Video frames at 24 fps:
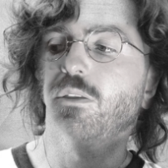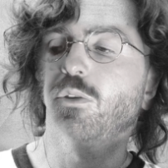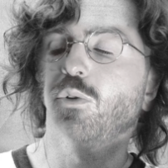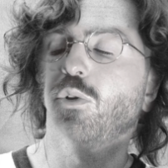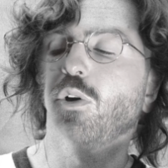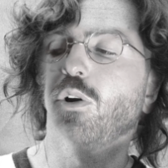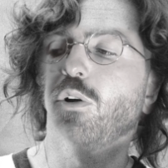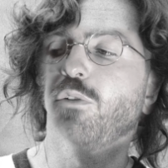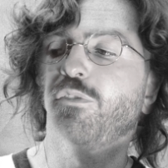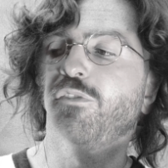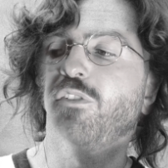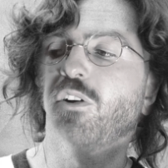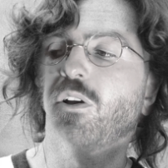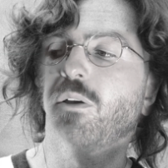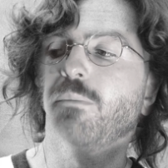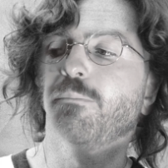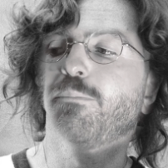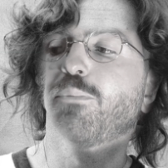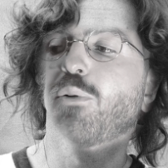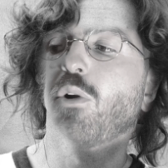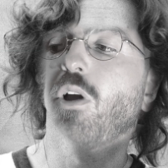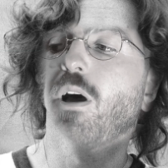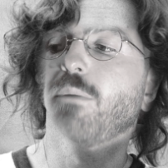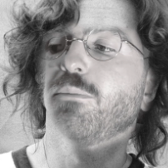got a fucking
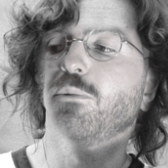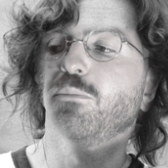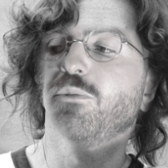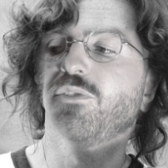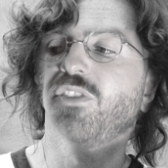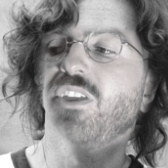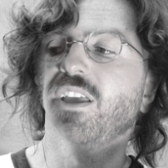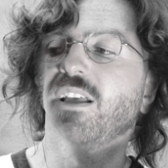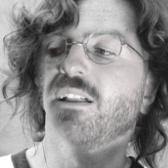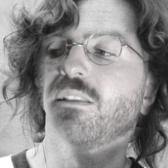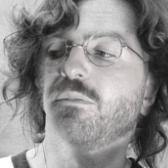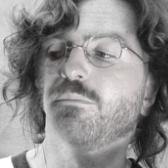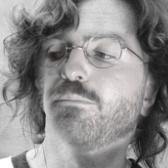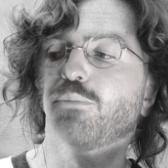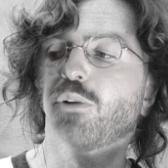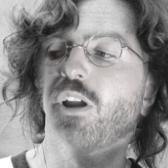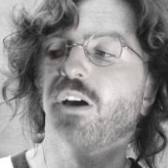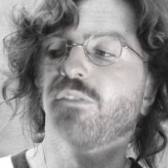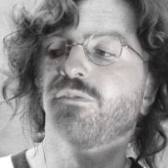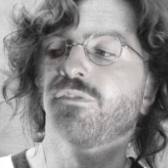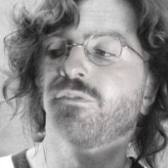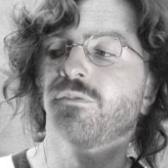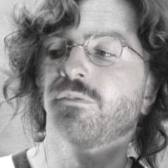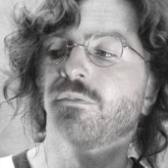problem with England, bruv.